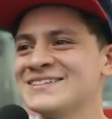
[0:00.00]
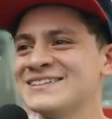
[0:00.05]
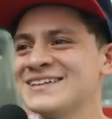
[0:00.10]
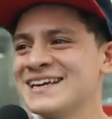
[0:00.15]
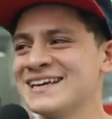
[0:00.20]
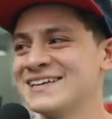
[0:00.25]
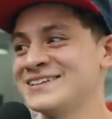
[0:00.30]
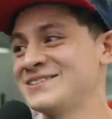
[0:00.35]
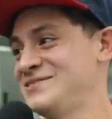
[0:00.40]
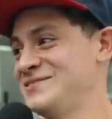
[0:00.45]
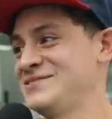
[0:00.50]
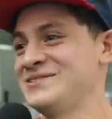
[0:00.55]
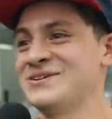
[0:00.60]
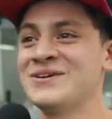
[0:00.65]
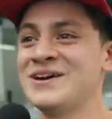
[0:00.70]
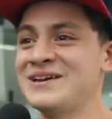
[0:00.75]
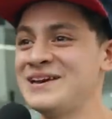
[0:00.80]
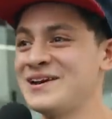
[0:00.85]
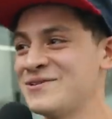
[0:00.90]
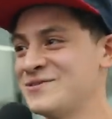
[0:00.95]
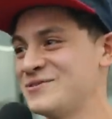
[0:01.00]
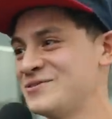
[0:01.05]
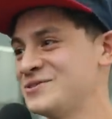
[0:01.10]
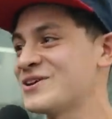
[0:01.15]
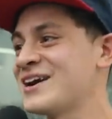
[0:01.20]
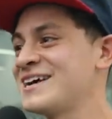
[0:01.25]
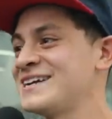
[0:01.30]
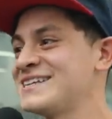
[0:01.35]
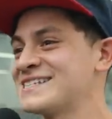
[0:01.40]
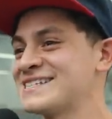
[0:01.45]
And like, no, I never even
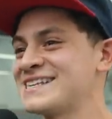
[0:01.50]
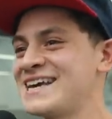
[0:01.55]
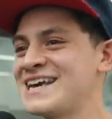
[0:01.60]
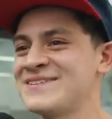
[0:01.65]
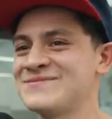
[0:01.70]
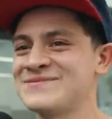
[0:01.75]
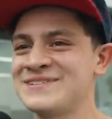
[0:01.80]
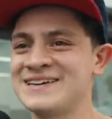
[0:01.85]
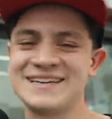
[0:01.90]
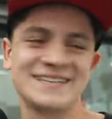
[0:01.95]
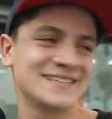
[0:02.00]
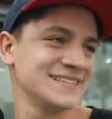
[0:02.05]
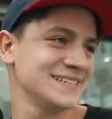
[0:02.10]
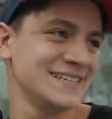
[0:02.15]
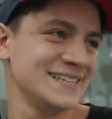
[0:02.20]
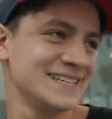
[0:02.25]
tried to skate. I'm like.